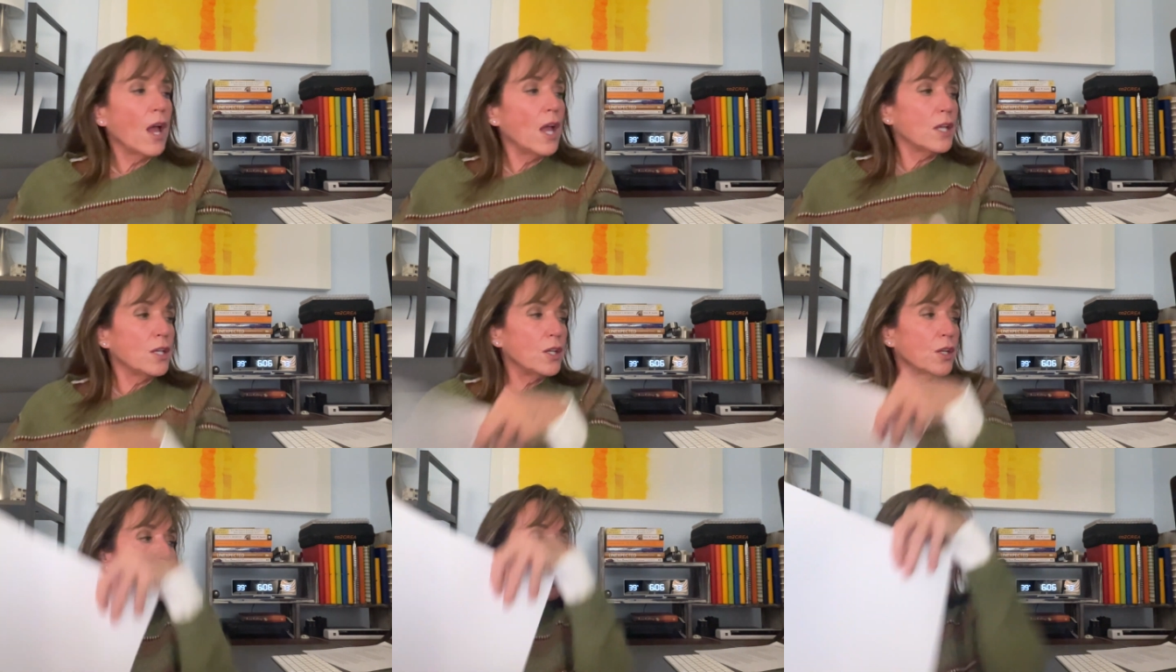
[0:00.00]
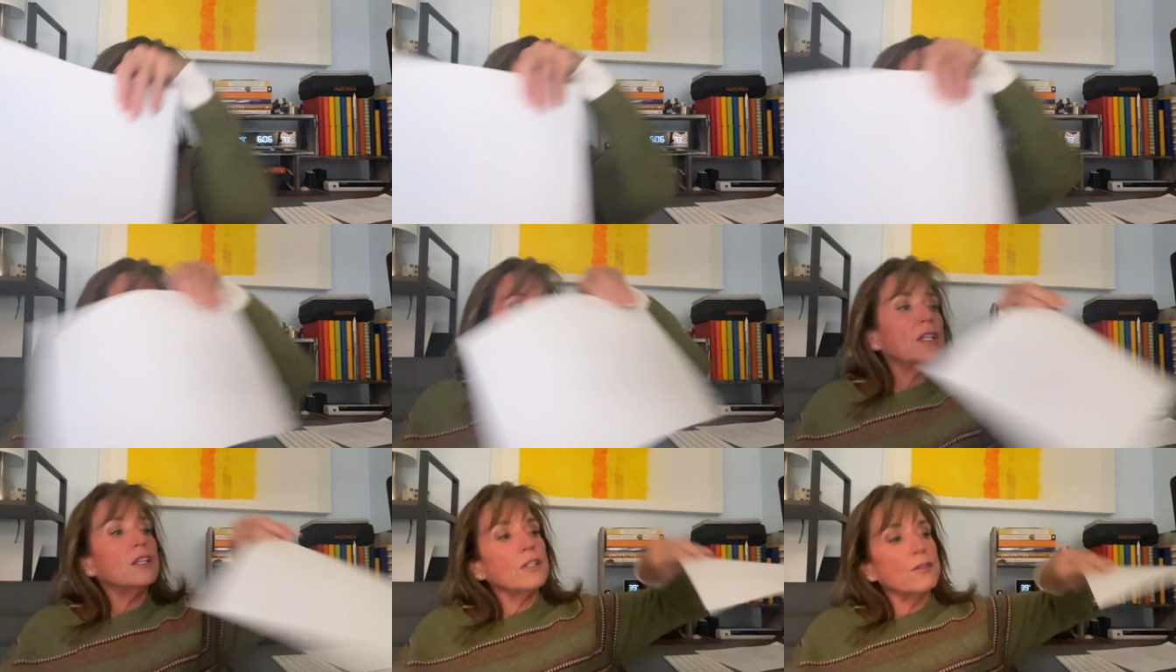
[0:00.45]
You know,
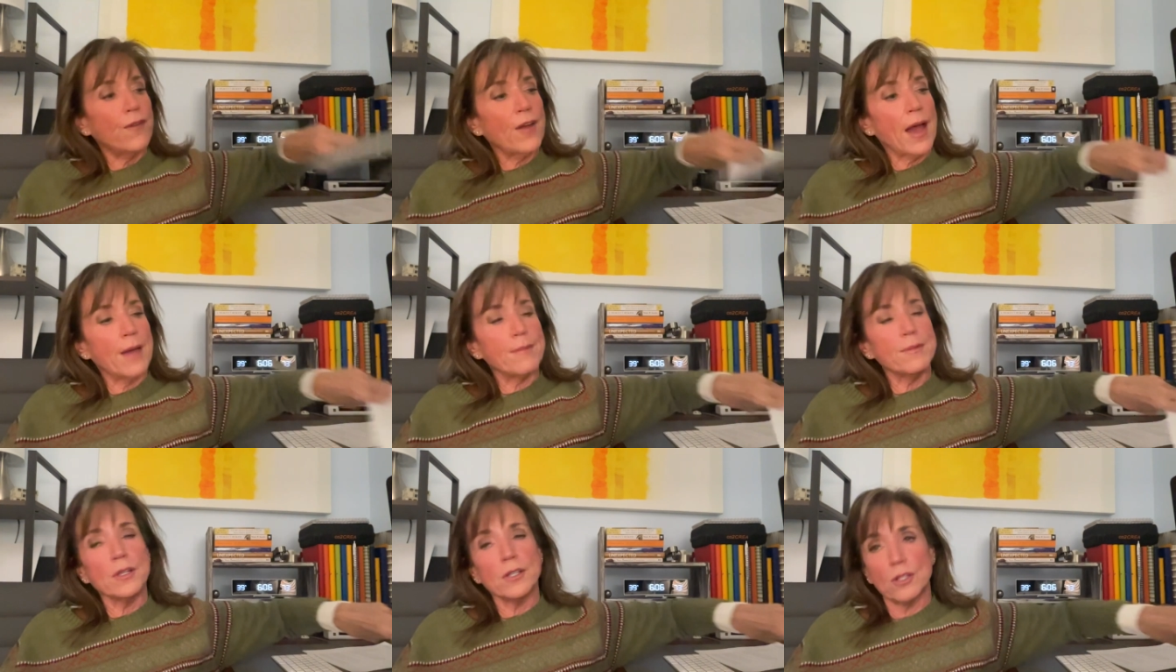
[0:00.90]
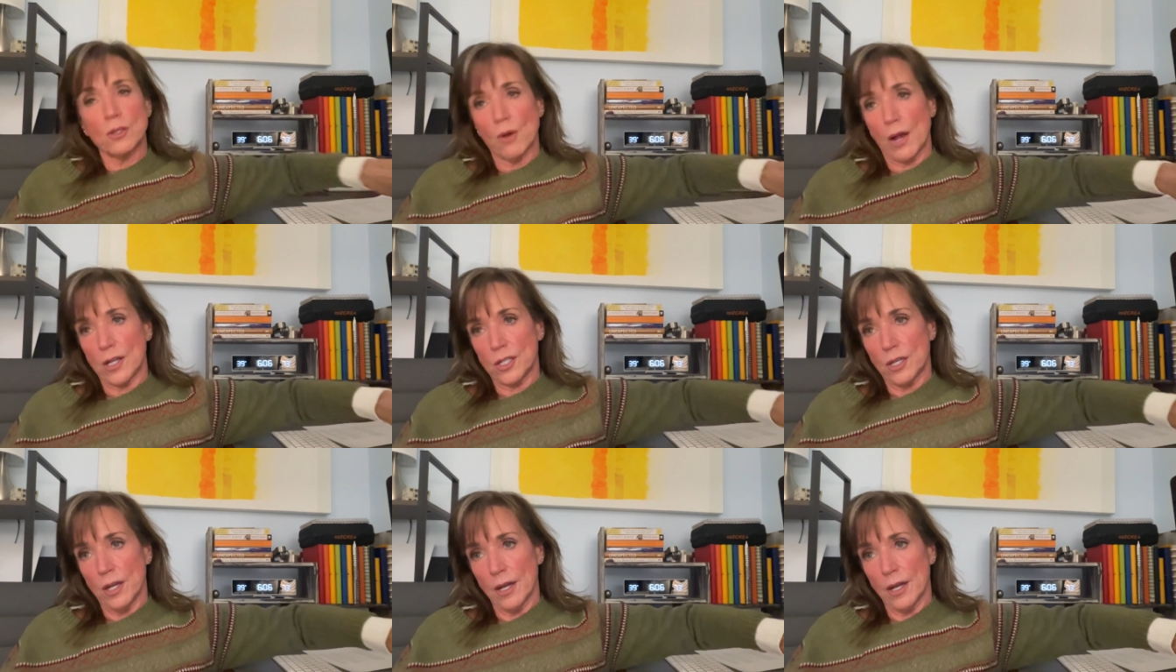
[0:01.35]
this is a fabulous
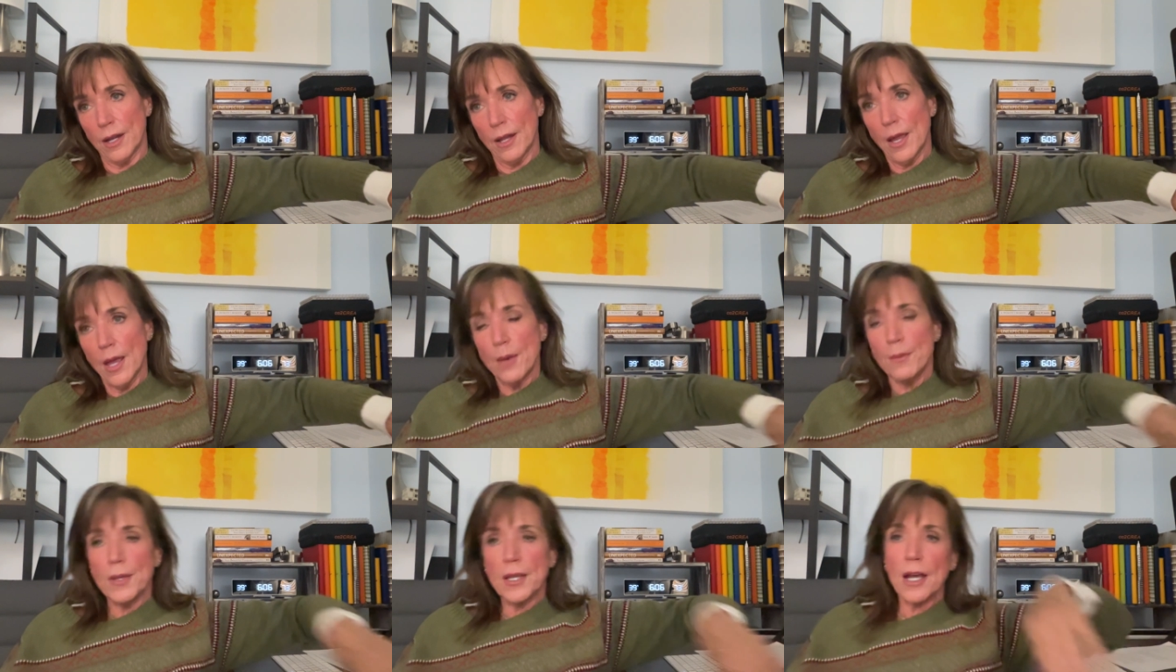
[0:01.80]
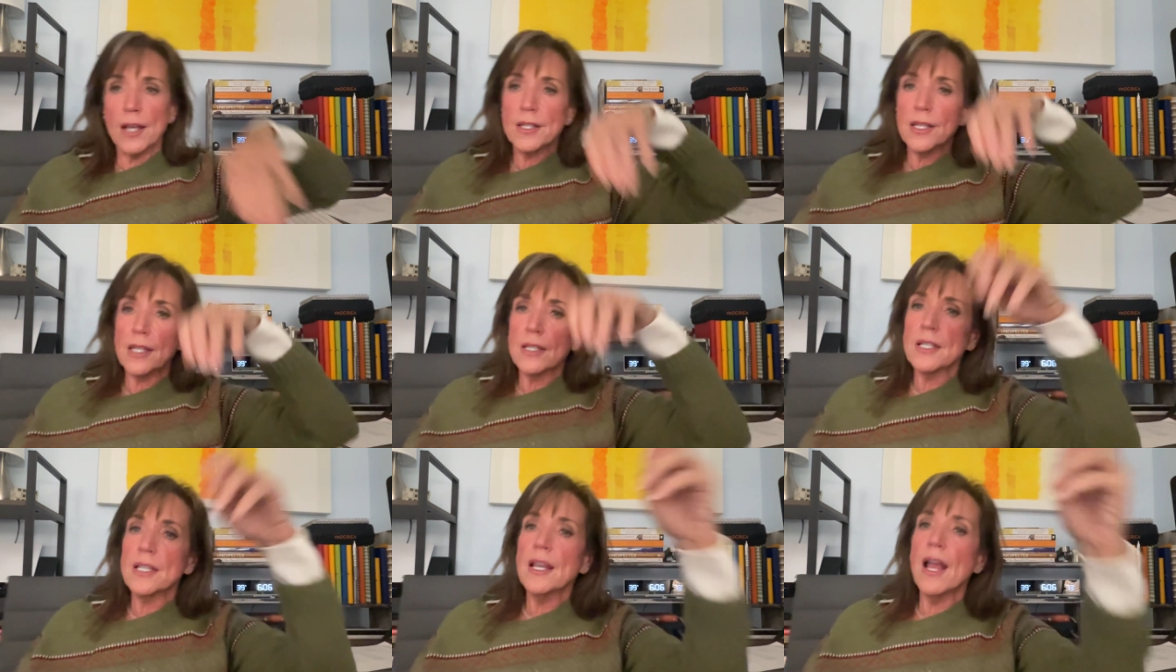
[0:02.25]
question because
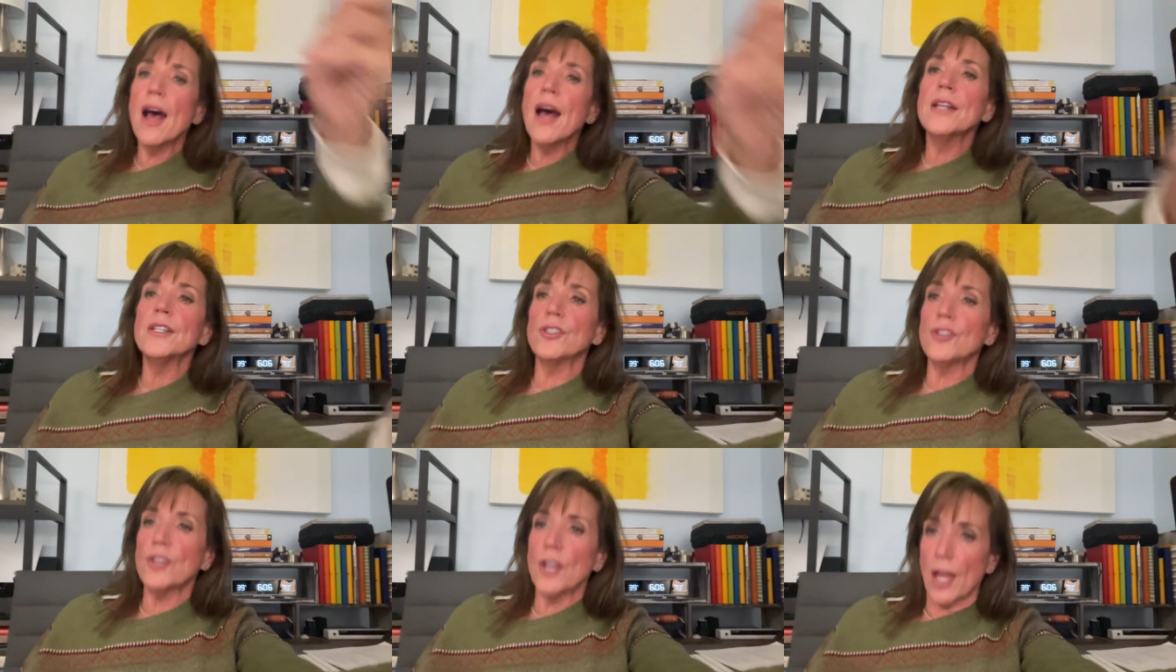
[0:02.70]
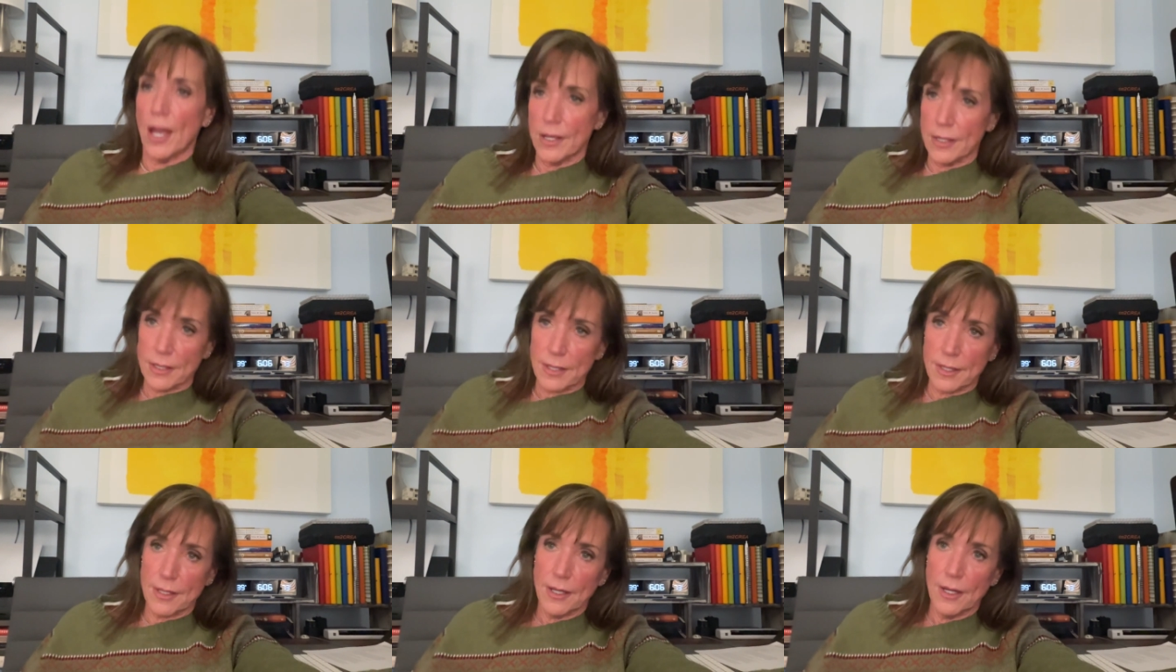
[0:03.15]
it's not
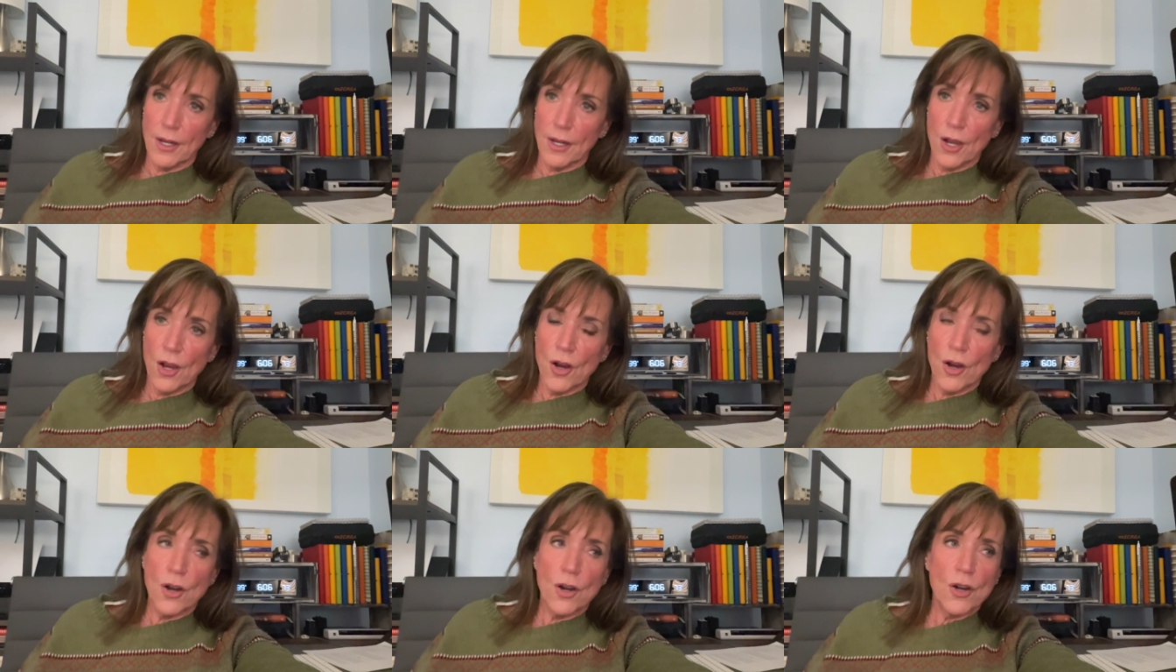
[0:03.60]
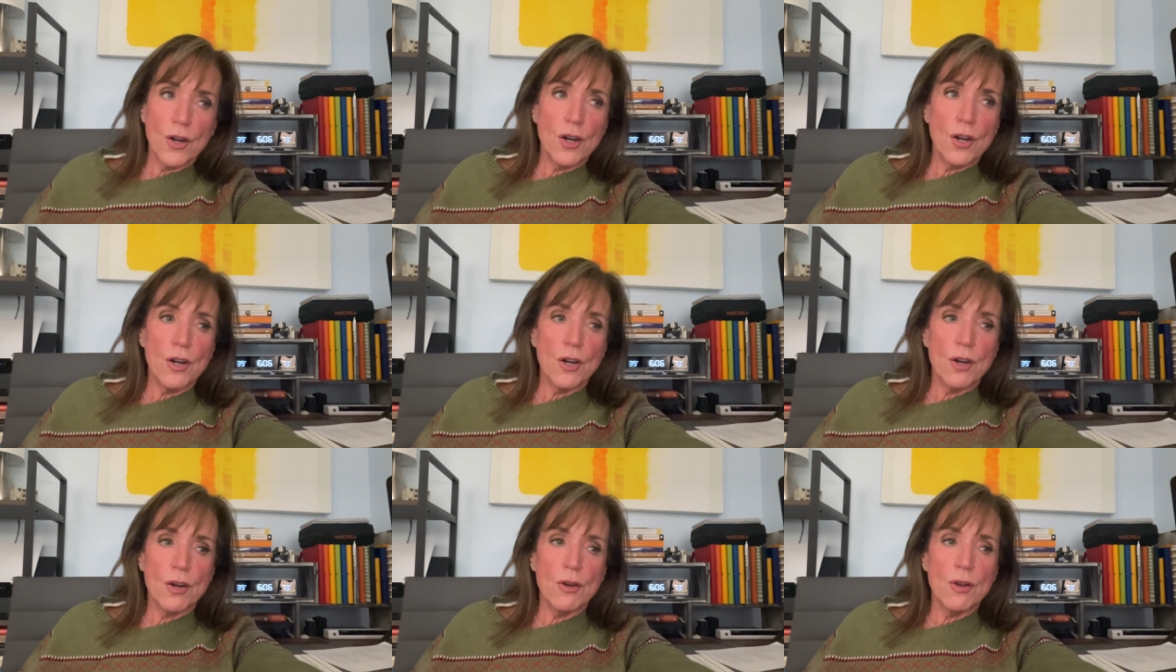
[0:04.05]
just
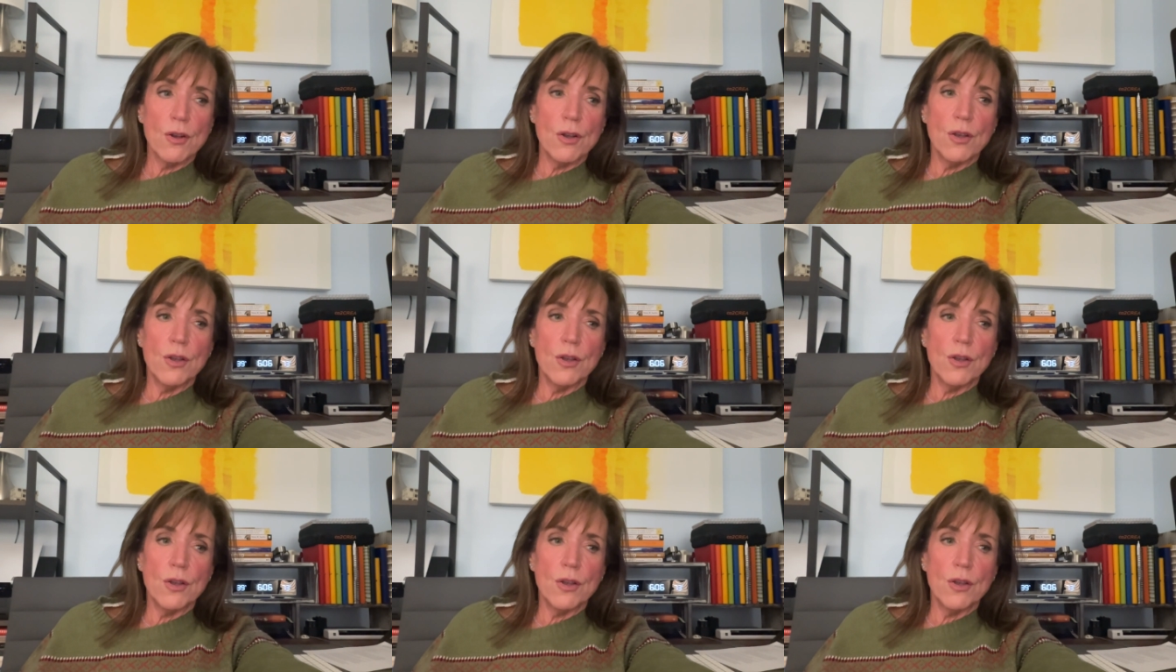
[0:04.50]
her,